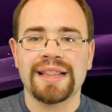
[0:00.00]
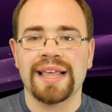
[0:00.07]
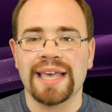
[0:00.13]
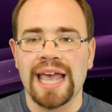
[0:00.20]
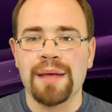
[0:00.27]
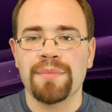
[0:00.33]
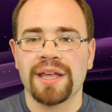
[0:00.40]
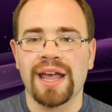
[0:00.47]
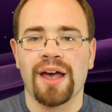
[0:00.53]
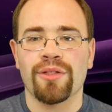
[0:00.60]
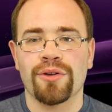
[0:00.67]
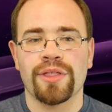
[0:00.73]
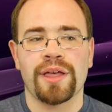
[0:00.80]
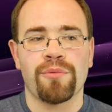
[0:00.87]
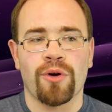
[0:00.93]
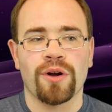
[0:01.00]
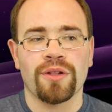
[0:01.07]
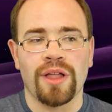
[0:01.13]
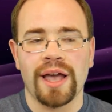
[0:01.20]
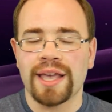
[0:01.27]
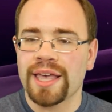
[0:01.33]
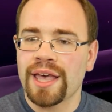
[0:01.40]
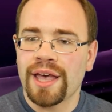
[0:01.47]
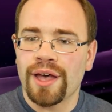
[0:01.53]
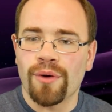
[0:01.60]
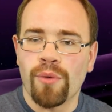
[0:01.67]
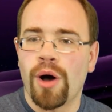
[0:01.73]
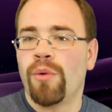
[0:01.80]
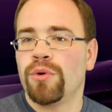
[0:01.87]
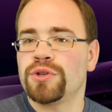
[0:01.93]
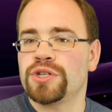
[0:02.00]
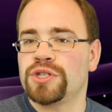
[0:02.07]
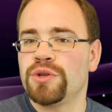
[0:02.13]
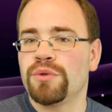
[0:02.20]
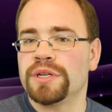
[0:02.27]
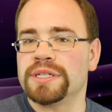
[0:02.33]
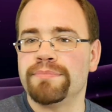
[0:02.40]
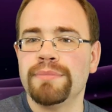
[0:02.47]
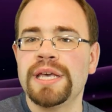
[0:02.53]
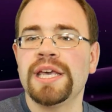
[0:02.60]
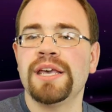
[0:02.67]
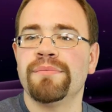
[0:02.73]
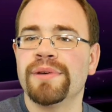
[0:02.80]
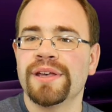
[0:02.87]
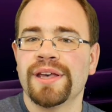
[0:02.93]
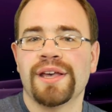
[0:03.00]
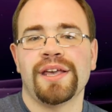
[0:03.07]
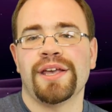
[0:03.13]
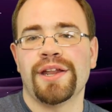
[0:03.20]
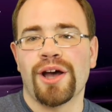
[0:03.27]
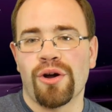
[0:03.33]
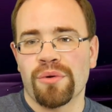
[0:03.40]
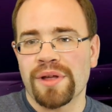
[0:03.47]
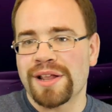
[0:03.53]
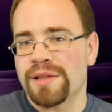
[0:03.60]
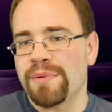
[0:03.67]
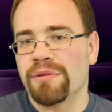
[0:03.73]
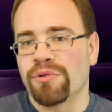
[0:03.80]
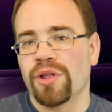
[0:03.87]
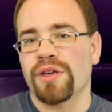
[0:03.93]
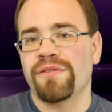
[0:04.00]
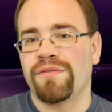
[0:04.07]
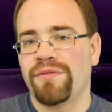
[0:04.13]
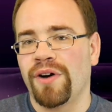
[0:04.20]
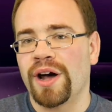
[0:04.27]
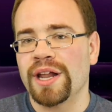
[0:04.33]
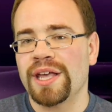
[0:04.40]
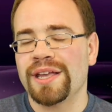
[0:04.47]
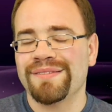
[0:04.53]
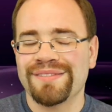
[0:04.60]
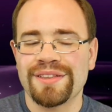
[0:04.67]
They came together. They weren't like, well, we'll just do this meme, you know, to be really funny.